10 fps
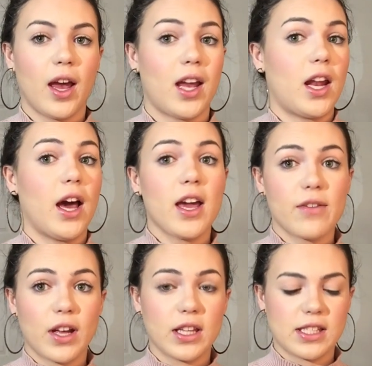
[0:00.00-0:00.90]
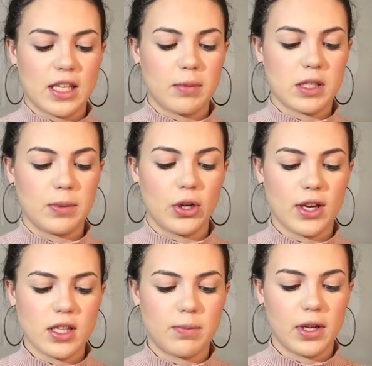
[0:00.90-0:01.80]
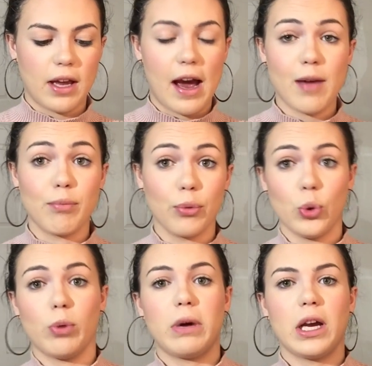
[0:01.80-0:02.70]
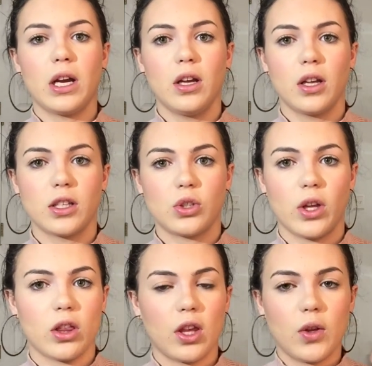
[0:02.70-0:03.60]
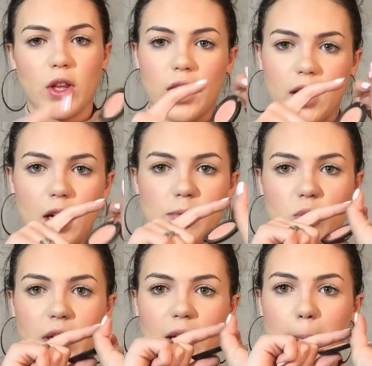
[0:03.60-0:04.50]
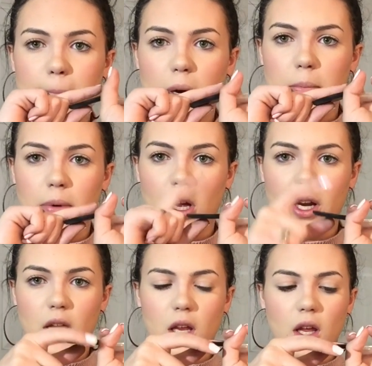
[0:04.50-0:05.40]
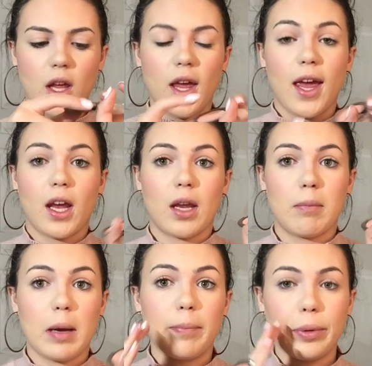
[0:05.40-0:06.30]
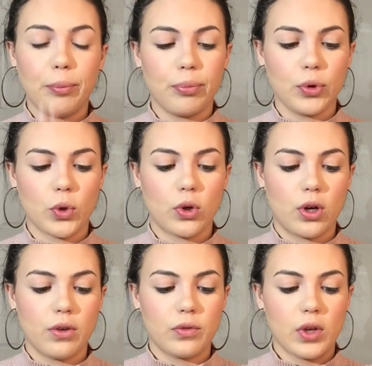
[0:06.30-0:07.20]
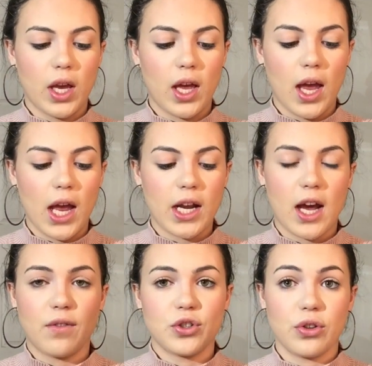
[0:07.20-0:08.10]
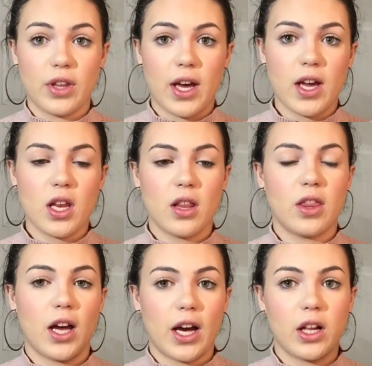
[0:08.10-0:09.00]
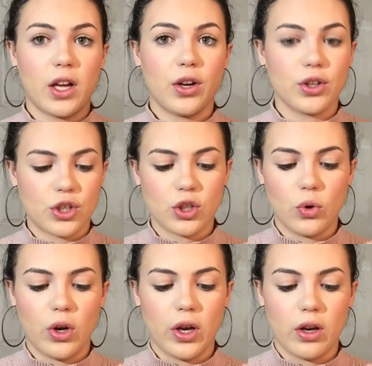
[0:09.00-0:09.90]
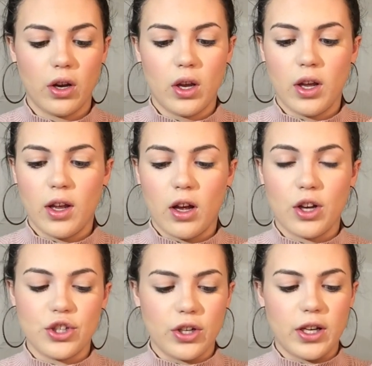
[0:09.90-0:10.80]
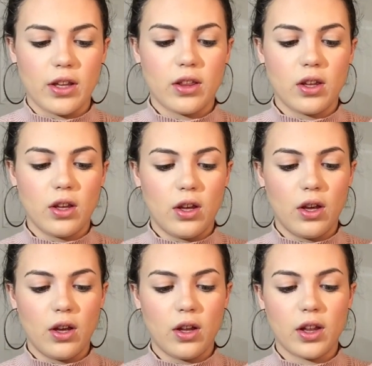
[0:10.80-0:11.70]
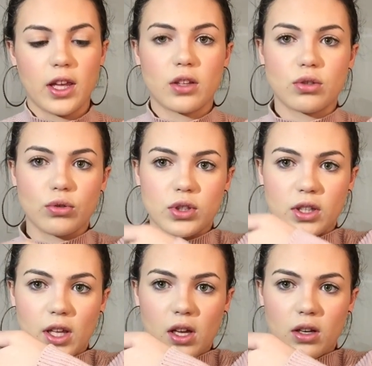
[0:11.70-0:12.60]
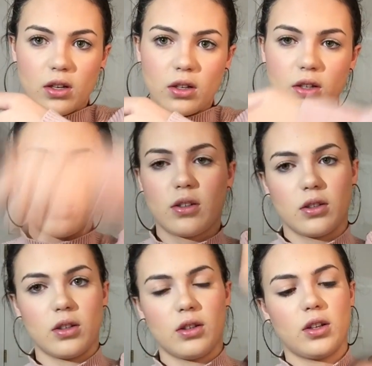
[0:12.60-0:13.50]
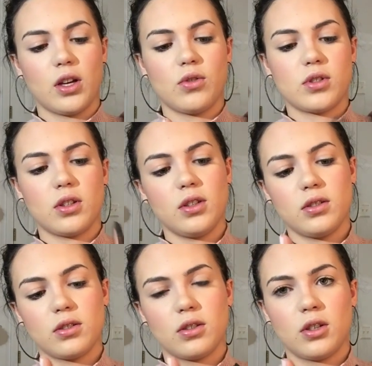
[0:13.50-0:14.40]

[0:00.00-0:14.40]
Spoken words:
And I have had the same experience, but I broke mine, so like it comes with like a bump on it, and my bump broke off. And after that, the highlighter is so good underneath. Like, do you see that? Can you see this?